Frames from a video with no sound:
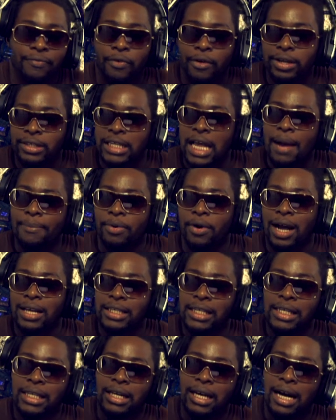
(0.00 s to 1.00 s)
For example, I
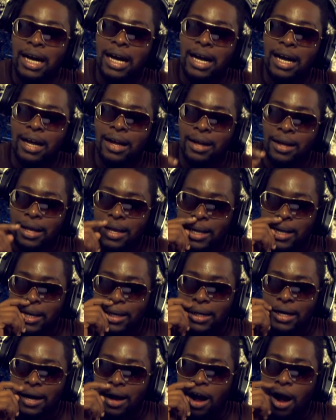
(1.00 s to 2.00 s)
seen
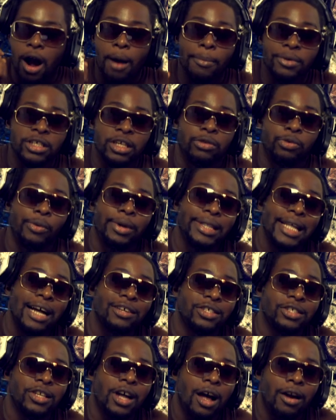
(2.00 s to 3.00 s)
almost a
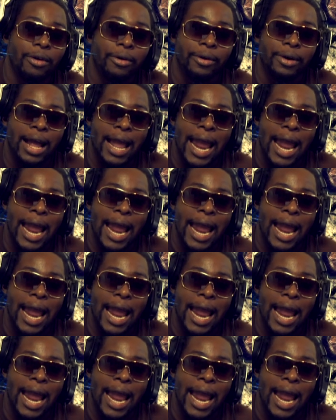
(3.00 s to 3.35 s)
$3,000